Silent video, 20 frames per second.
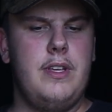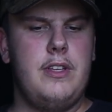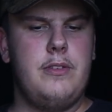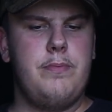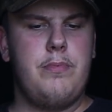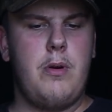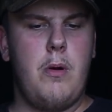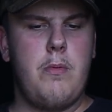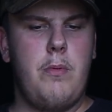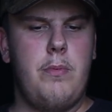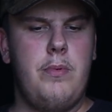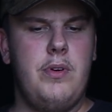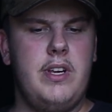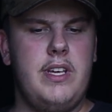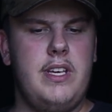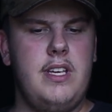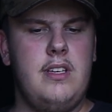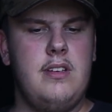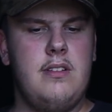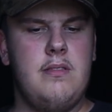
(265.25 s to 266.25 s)
It's
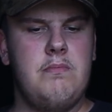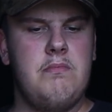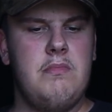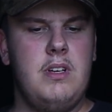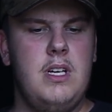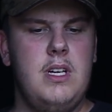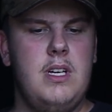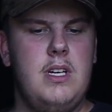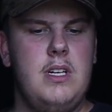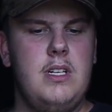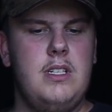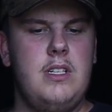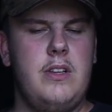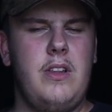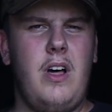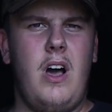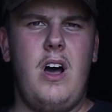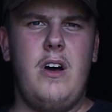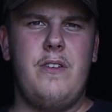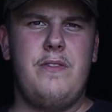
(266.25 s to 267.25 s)
probably
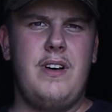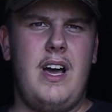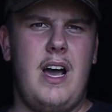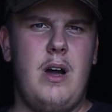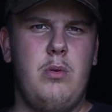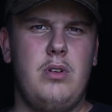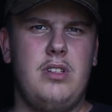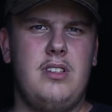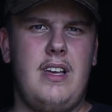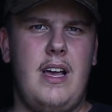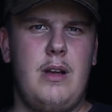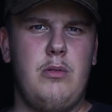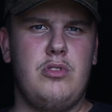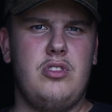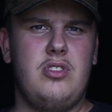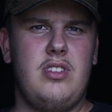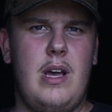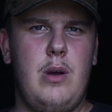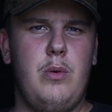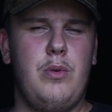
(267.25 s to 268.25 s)
another half hour down
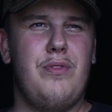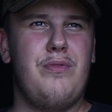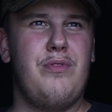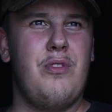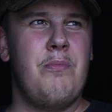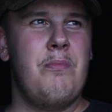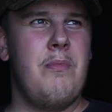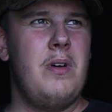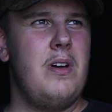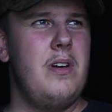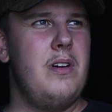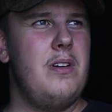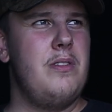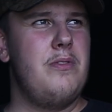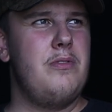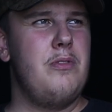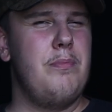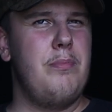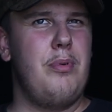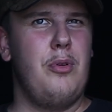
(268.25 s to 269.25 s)
south from
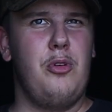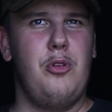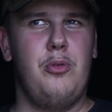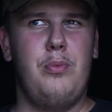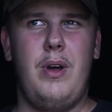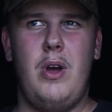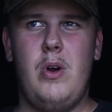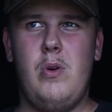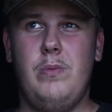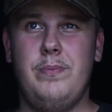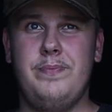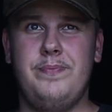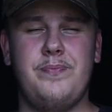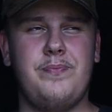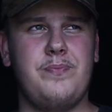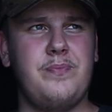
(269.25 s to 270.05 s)
Bluebell,